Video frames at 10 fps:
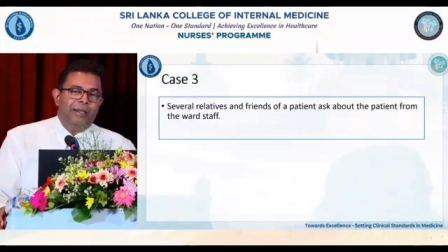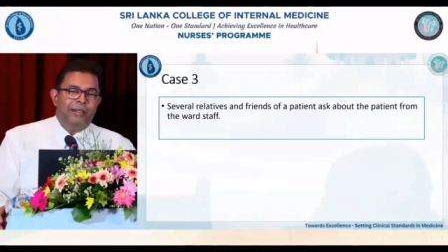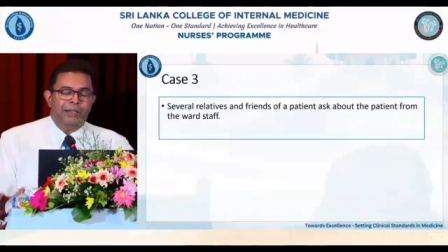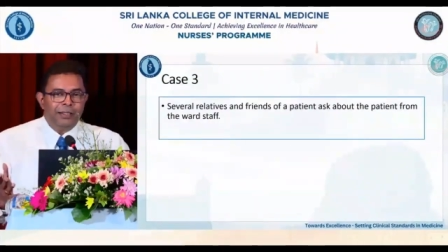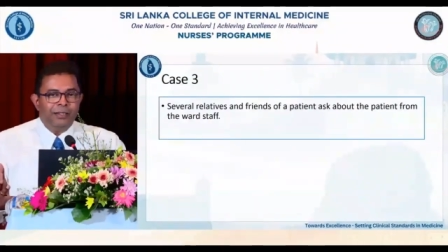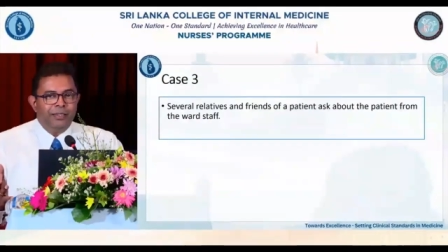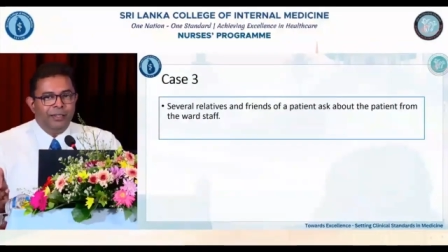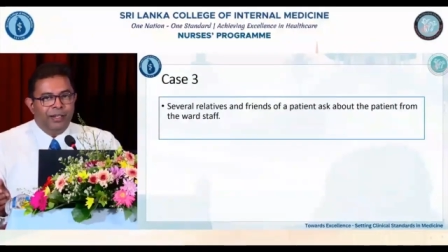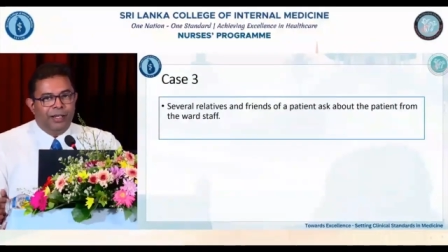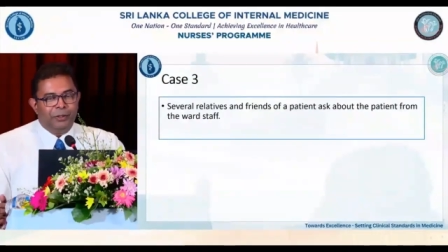The third
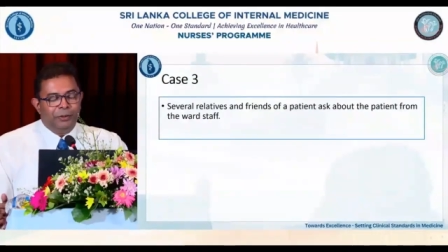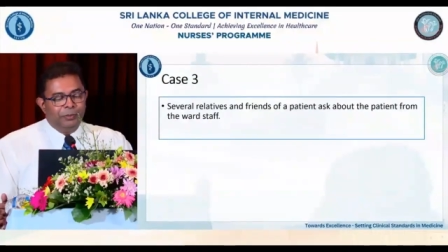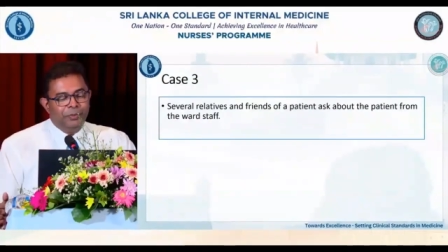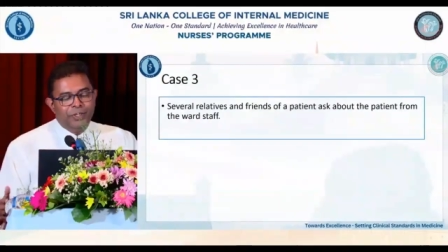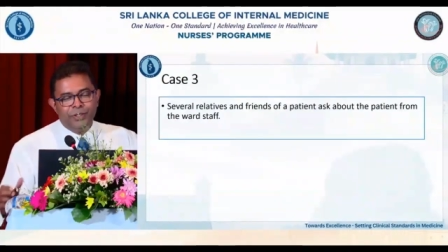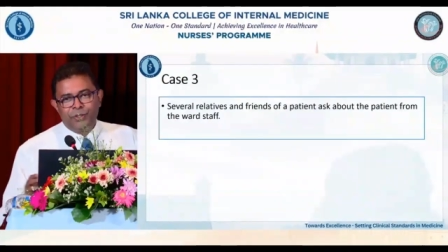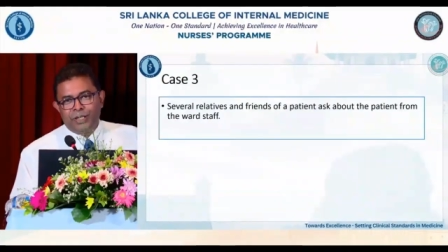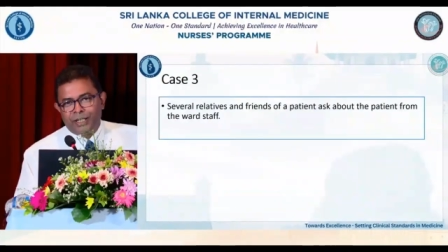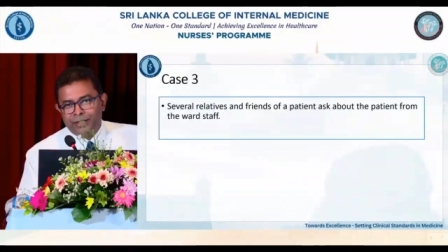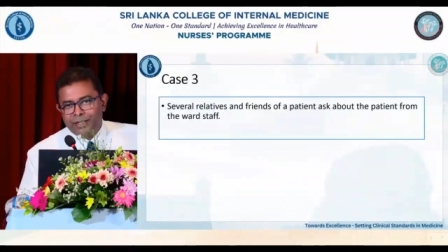scenario, this is
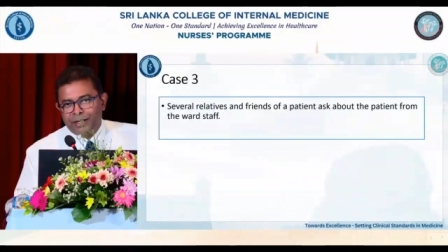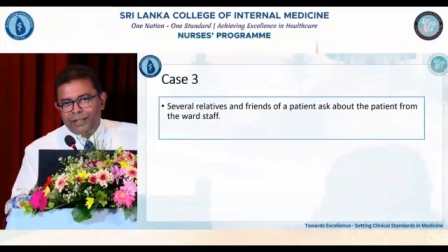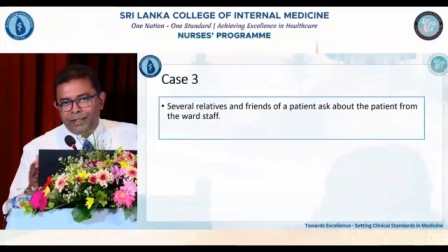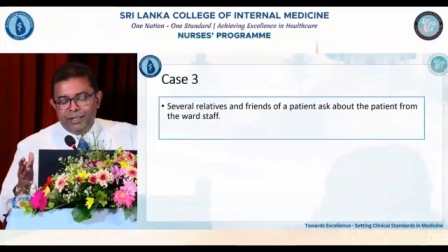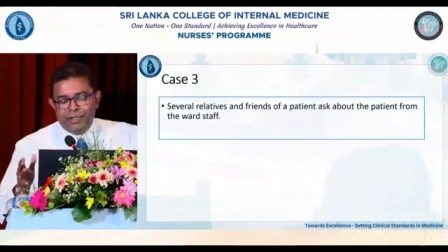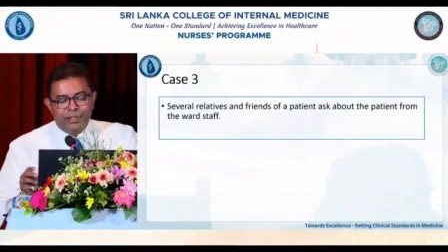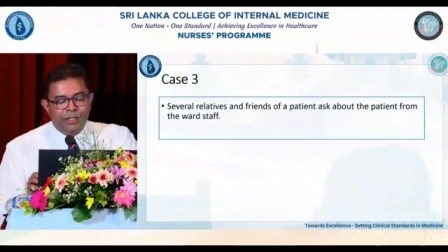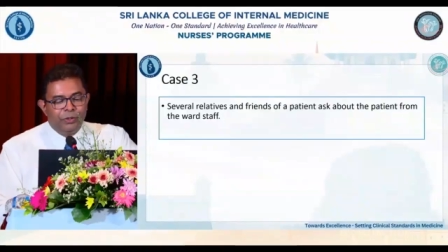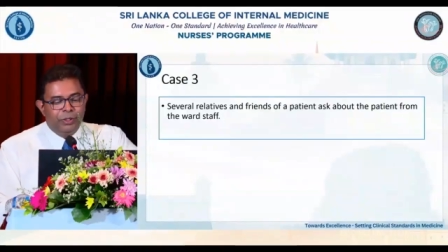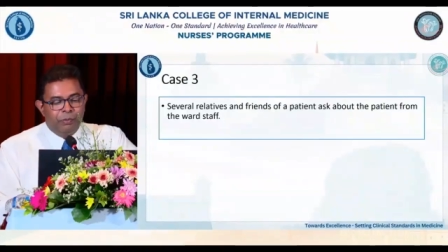not exactly
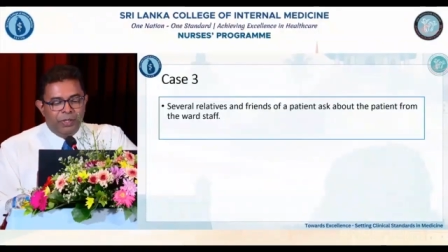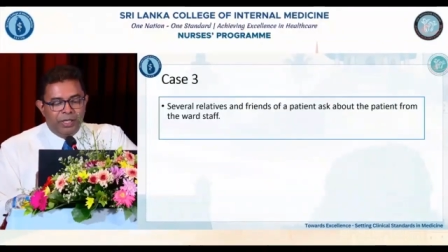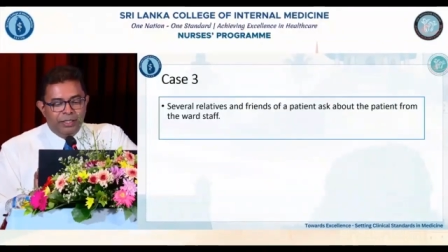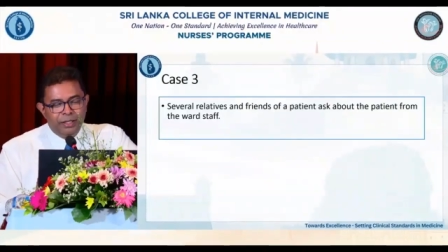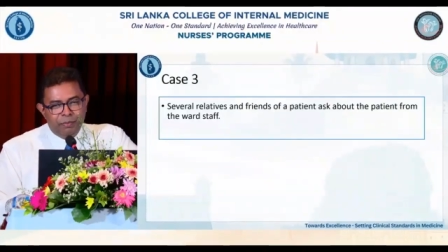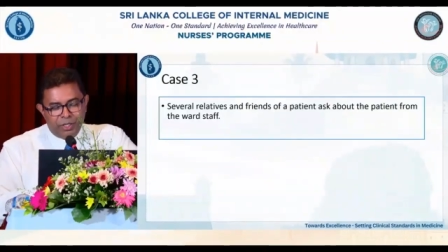related to the patient,